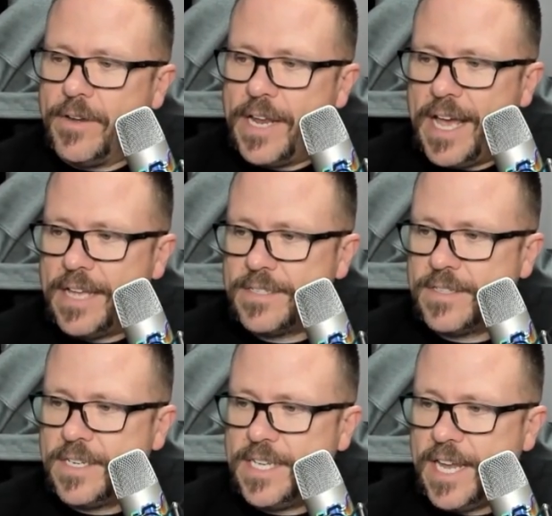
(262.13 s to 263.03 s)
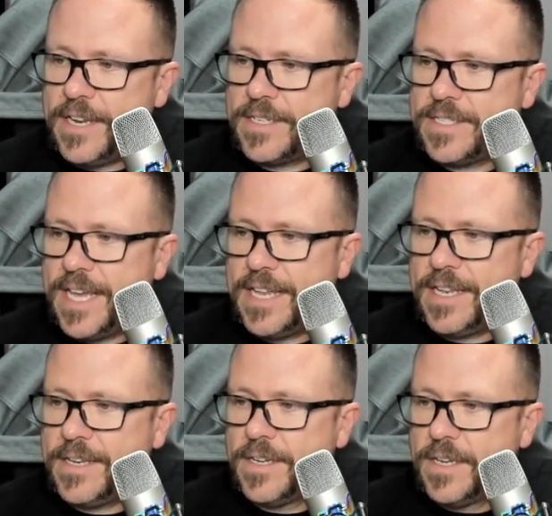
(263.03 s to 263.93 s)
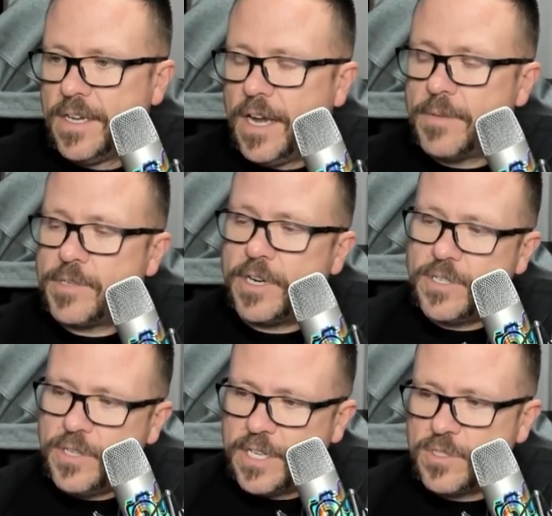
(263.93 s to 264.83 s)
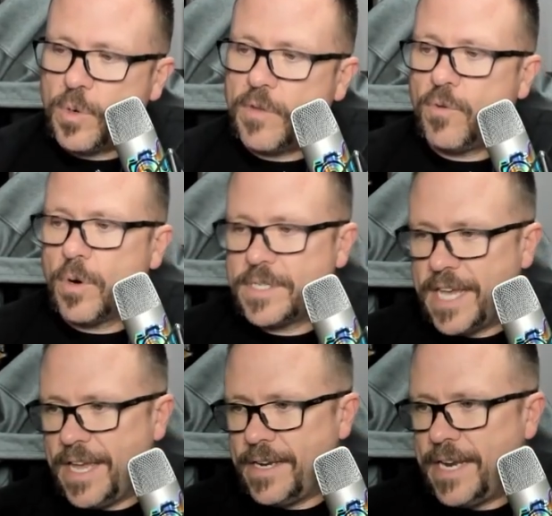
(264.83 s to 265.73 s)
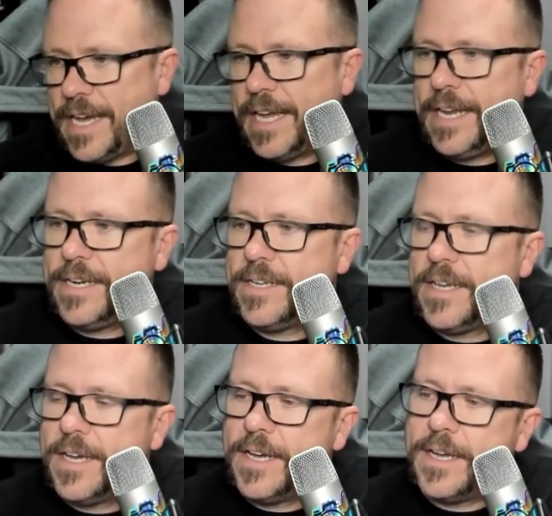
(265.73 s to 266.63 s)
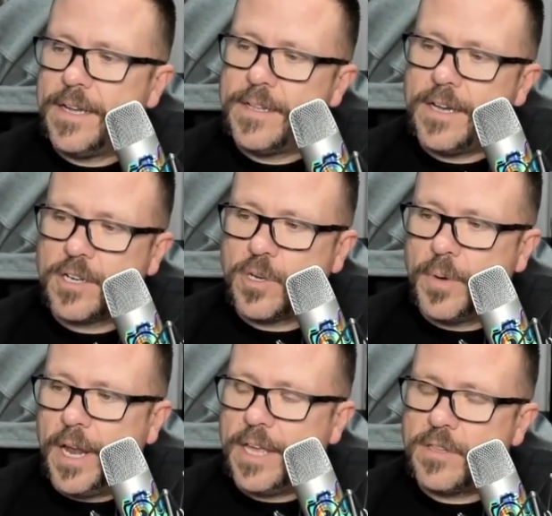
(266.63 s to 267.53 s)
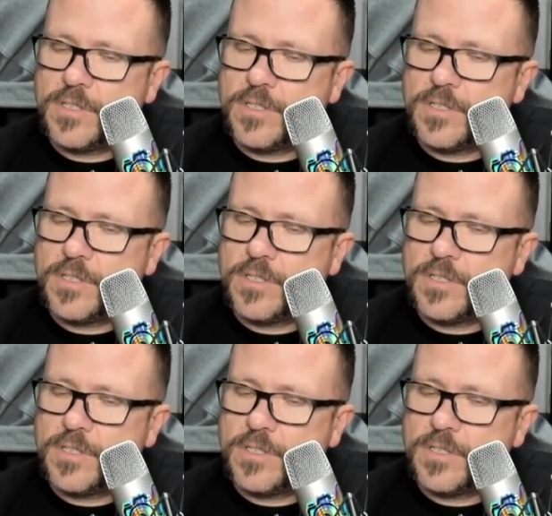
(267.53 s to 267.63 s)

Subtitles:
Now it has the date 2024, 10/9, October 9th.